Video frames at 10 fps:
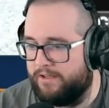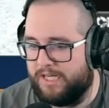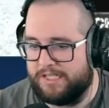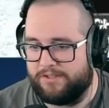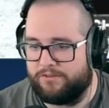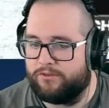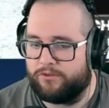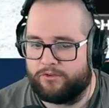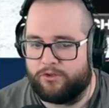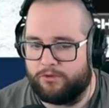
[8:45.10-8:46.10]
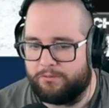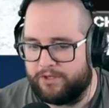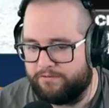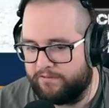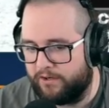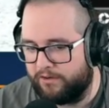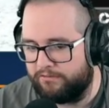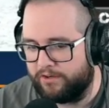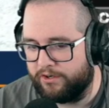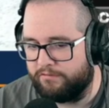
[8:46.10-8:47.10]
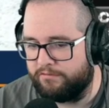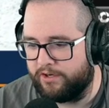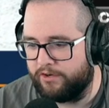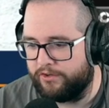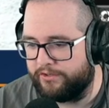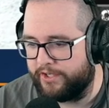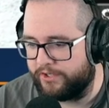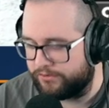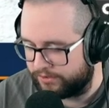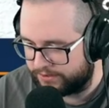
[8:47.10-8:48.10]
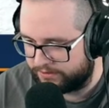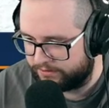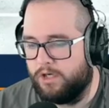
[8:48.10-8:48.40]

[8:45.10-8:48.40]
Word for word: that could be very, very, very dangerous.